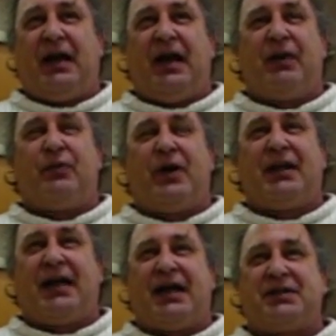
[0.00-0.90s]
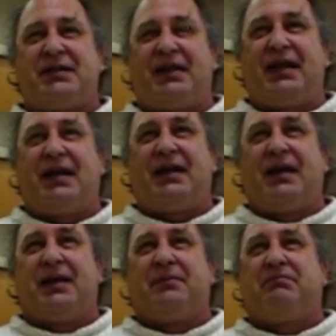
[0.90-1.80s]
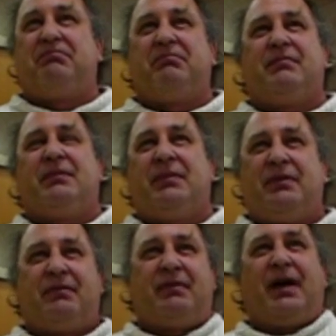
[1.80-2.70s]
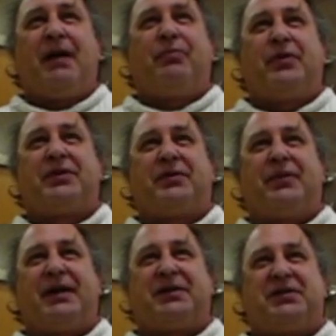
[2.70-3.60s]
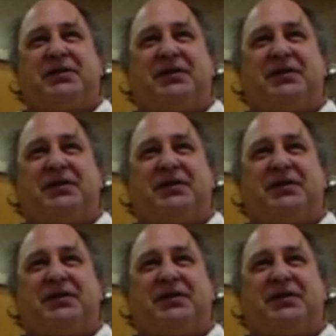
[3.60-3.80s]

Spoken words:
And one last thing, up with the rich.